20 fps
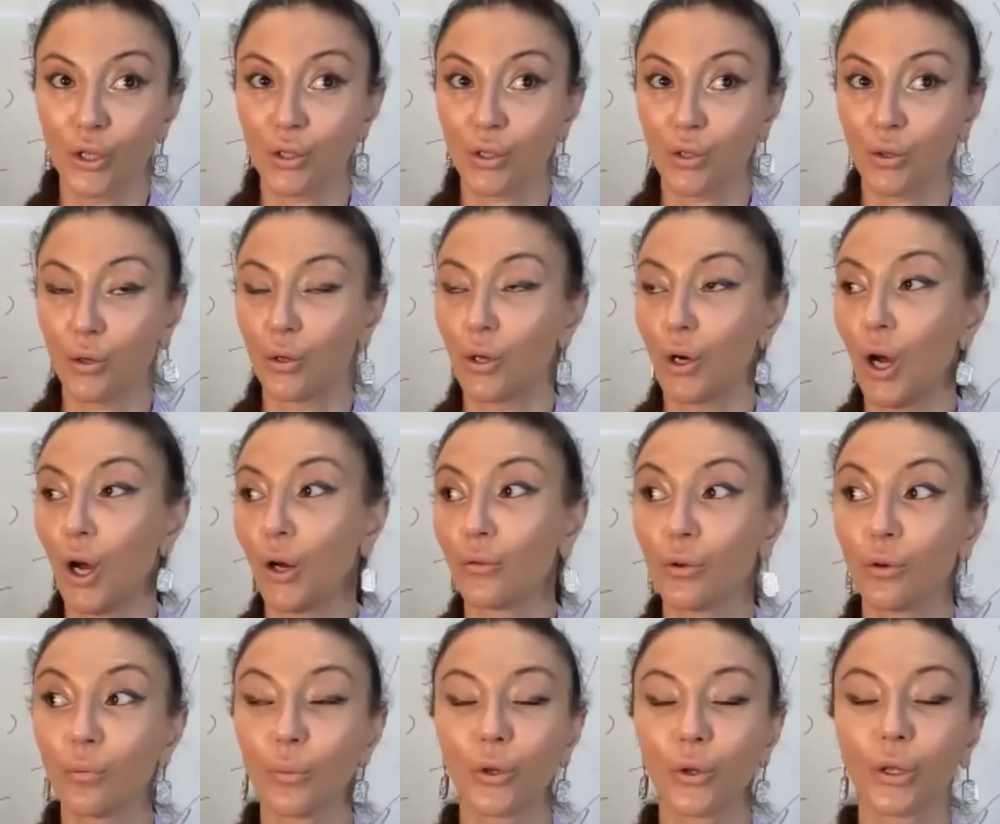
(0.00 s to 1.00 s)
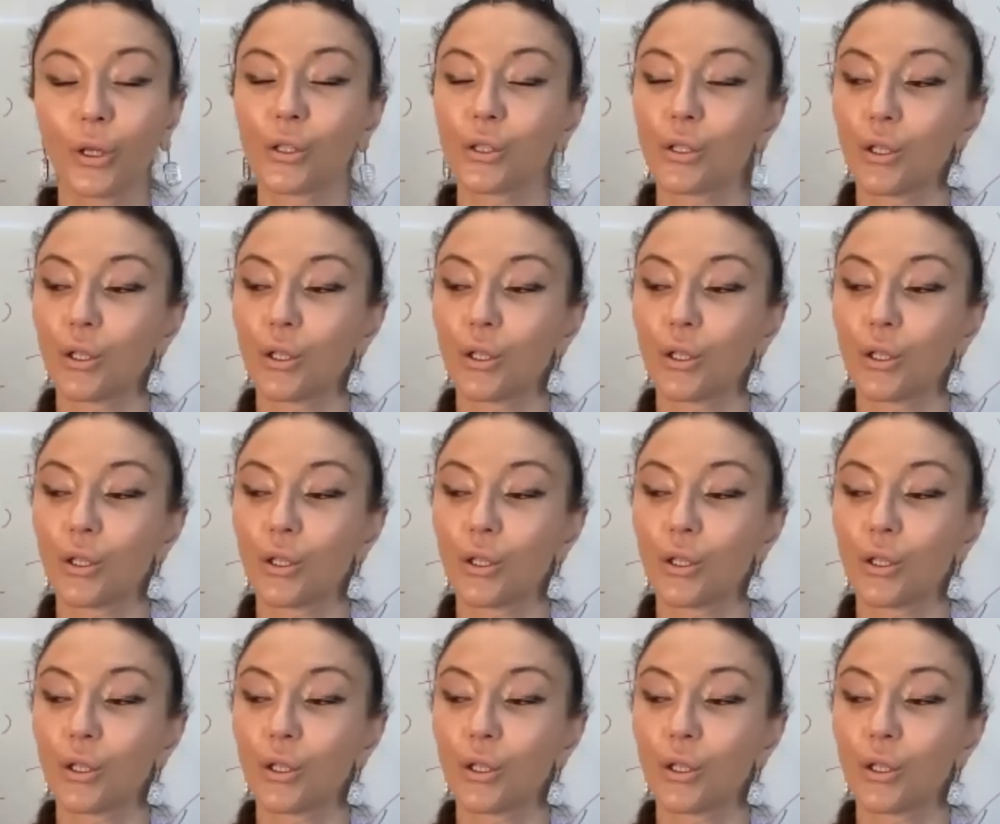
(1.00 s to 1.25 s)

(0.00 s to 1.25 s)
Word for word: So there are 100 million mm-hmm.